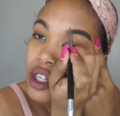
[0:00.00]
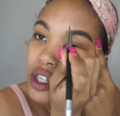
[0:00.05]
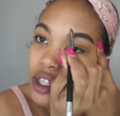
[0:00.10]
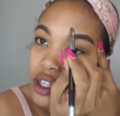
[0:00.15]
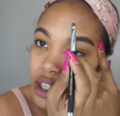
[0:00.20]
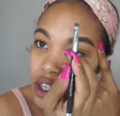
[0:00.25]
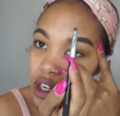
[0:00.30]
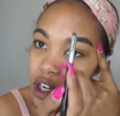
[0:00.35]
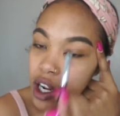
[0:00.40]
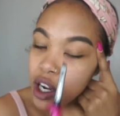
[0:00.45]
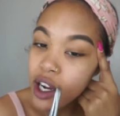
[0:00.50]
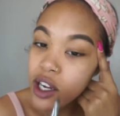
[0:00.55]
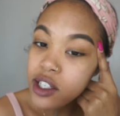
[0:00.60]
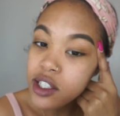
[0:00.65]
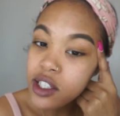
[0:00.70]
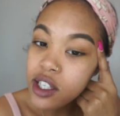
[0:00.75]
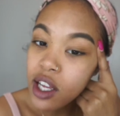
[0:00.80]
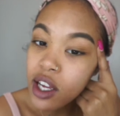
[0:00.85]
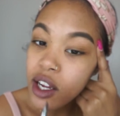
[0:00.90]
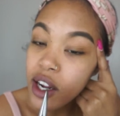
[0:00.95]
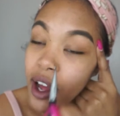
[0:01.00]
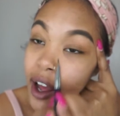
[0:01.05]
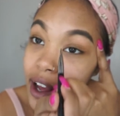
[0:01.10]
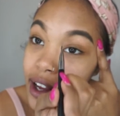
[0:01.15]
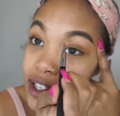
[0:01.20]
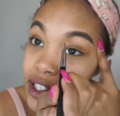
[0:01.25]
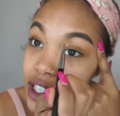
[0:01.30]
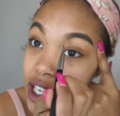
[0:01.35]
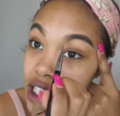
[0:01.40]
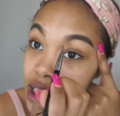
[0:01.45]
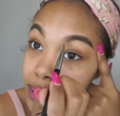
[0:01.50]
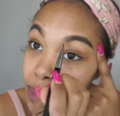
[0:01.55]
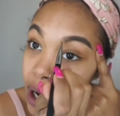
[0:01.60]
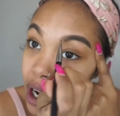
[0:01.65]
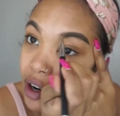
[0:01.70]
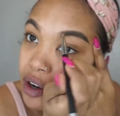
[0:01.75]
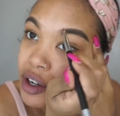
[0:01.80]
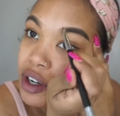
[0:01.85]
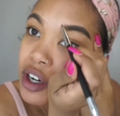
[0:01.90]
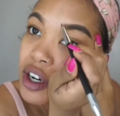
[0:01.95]
So like I said, excess
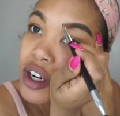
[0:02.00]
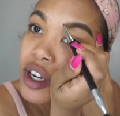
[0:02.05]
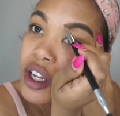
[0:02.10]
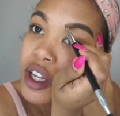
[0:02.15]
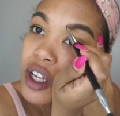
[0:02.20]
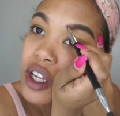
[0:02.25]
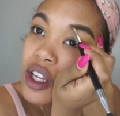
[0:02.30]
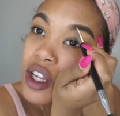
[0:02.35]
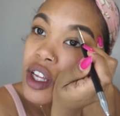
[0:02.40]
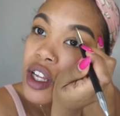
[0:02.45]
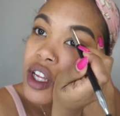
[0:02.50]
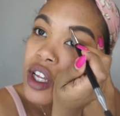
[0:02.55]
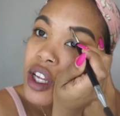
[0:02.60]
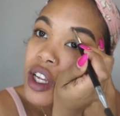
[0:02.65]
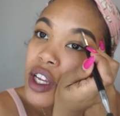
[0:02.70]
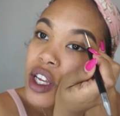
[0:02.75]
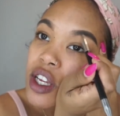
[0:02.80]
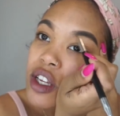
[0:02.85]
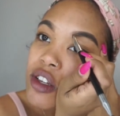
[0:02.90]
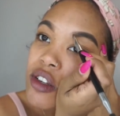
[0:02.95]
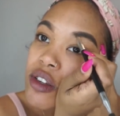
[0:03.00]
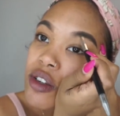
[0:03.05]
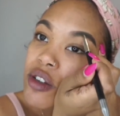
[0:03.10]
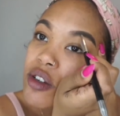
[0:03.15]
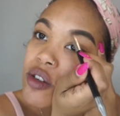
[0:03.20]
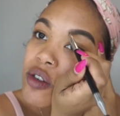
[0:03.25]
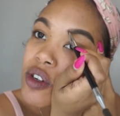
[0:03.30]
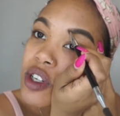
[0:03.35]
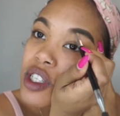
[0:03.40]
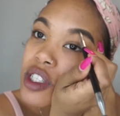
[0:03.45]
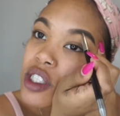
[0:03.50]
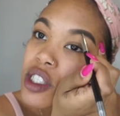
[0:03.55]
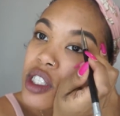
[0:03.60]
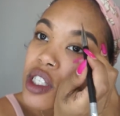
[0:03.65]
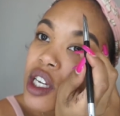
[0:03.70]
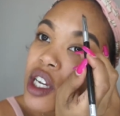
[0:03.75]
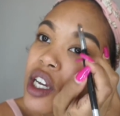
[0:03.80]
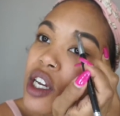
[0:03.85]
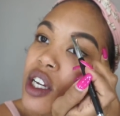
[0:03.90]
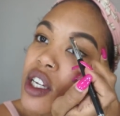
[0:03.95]
powder. And you do it
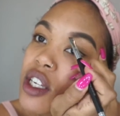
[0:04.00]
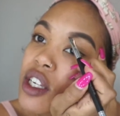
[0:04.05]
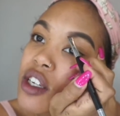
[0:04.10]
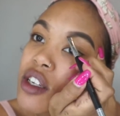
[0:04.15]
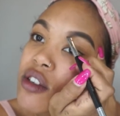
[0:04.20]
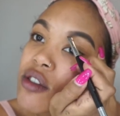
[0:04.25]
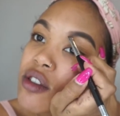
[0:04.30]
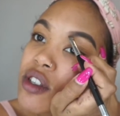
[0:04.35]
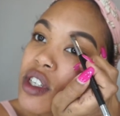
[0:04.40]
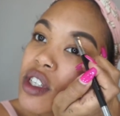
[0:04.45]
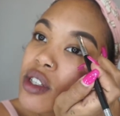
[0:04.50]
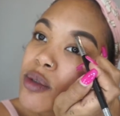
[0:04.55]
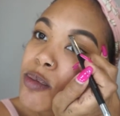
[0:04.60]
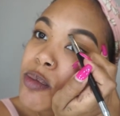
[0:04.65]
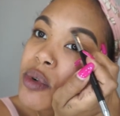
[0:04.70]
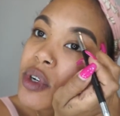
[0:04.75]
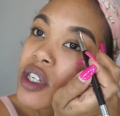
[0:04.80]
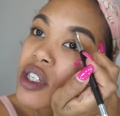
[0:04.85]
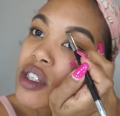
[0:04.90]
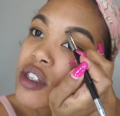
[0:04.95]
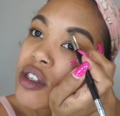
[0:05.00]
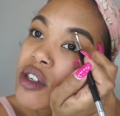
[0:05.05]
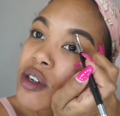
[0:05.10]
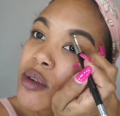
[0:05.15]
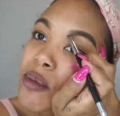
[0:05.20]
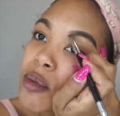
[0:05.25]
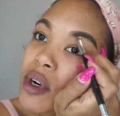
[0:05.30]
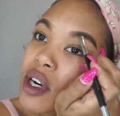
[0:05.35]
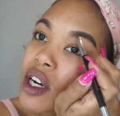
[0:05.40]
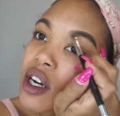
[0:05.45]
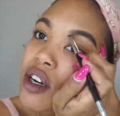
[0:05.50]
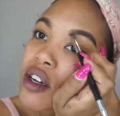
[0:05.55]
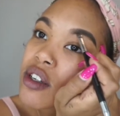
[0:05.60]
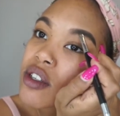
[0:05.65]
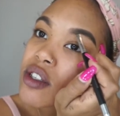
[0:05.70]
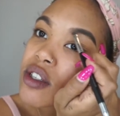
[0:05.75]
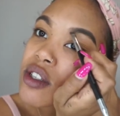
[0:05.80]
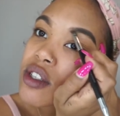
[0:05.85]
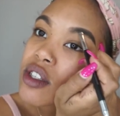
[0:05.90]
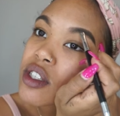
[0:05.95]
gently, you just brush your
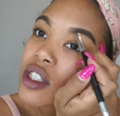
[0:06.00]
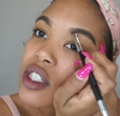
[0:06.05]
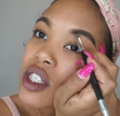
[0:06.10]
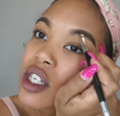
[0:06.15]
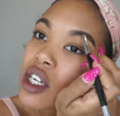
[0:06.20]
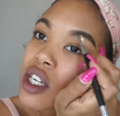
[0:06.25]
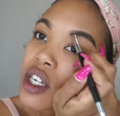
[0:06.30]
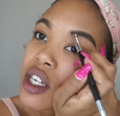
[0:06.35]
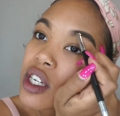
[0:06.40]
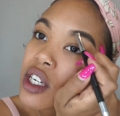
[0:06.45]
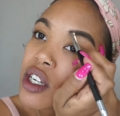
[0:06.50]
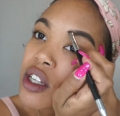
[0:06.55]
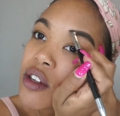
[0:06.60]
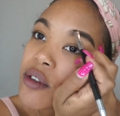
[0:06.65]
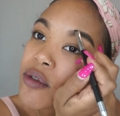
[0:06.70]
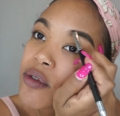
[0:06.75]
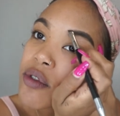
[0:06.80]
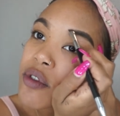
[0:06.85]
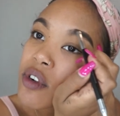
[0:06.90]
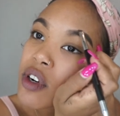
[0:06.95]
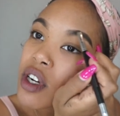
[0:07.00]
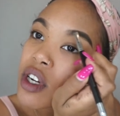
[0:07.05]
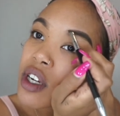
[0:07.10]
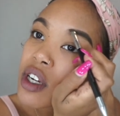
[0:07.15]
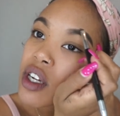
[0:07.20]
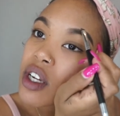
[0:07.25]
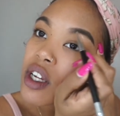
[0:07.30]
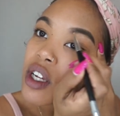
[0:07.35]
brows gently in the front.